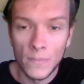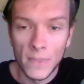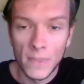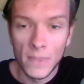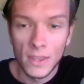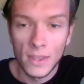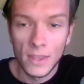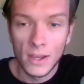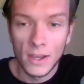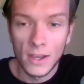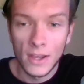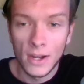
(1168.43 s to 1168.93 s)

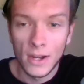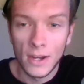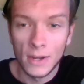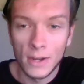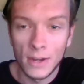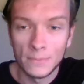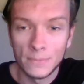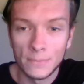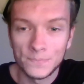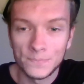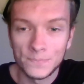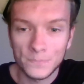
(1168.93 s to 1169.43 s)
um,
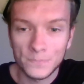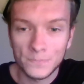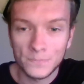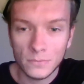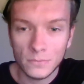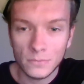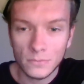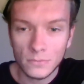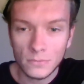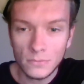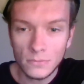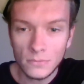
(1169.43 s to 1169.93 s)

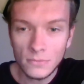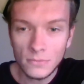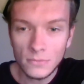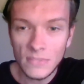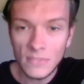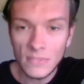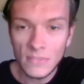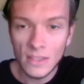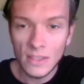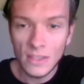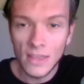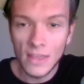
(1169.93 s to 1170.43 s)

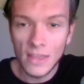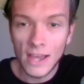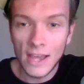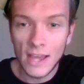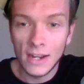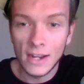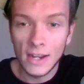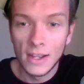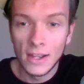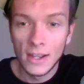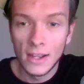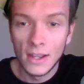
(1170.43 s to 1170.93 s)
that
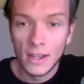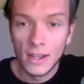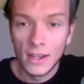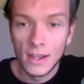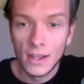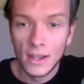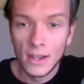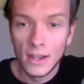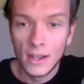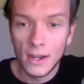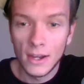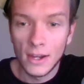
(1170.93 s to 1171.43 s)

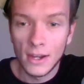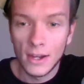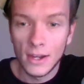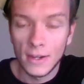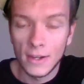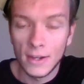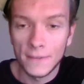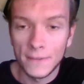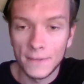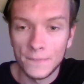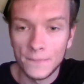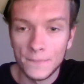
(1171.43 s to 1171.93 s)

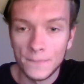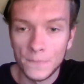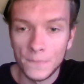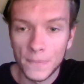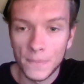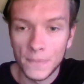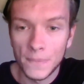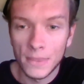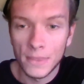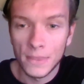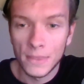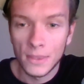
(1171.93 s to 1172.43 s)
um,
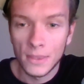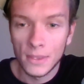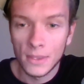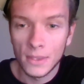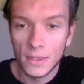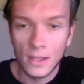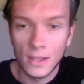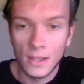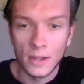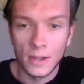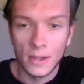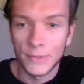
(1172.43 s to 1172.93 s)

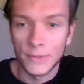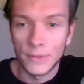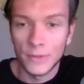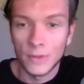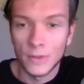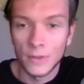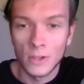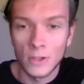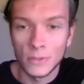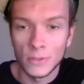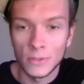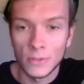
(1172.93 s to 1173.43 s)
I lost my
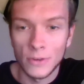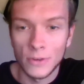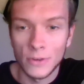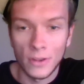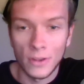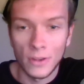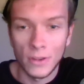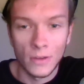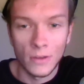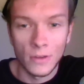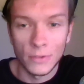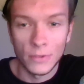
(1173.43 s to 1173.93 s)
train of thought
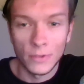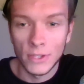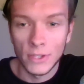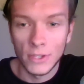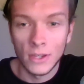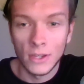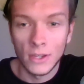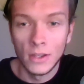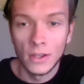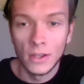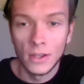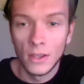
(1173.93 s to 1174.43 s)
for a second.
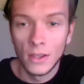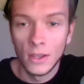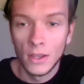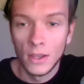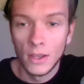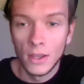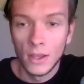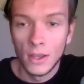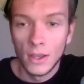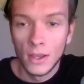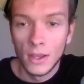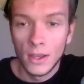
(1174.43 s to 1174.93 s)

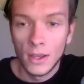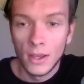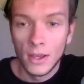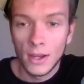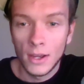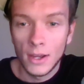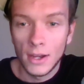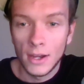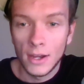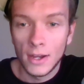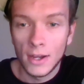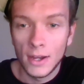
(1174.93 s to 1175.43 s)

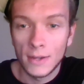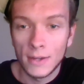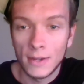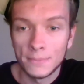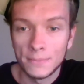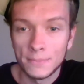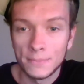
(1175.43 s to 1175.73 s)
Um,